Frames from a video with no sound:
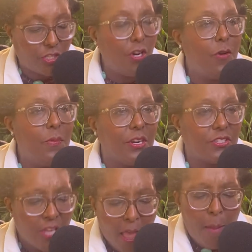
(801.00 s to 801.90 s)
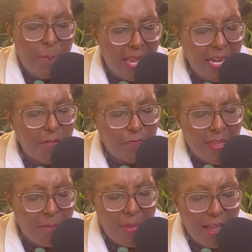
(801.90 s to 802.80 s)
tumors. Many
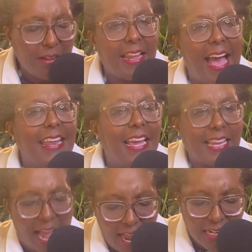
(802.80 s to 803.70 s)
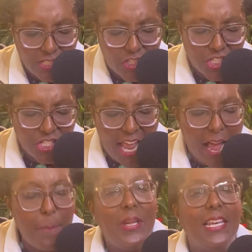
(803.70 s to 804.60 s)
female gynecologists
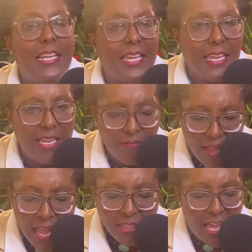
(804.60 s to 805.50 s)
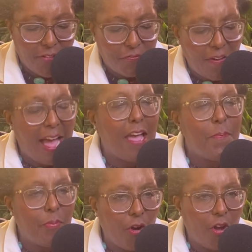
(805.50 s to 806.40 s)
now believe that
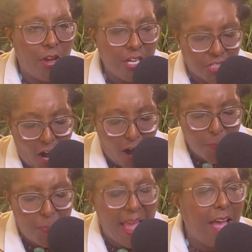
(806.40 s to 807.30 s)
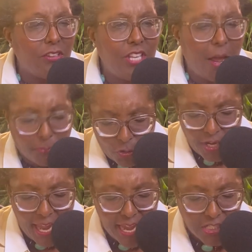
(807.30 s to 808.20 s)
fibroids are bound up
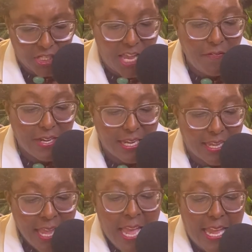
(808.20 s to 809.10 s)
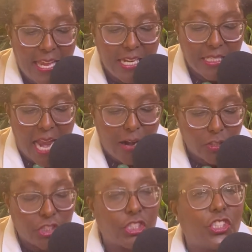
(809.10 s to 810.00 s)
creativity. It is our
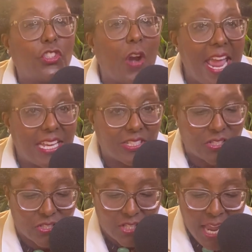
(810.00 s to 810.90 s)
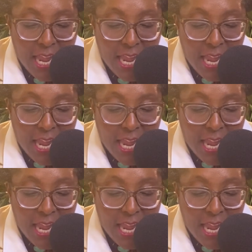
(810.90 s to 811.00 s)
stress